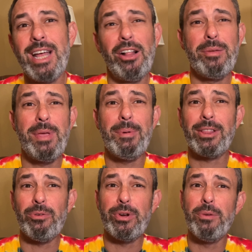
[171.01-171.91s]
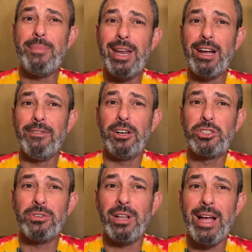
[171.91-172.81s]
telling me about the real meaning of
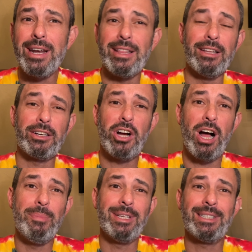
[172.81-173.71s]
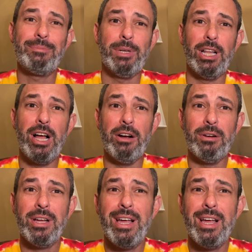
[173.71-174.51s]
ultralight in the comments below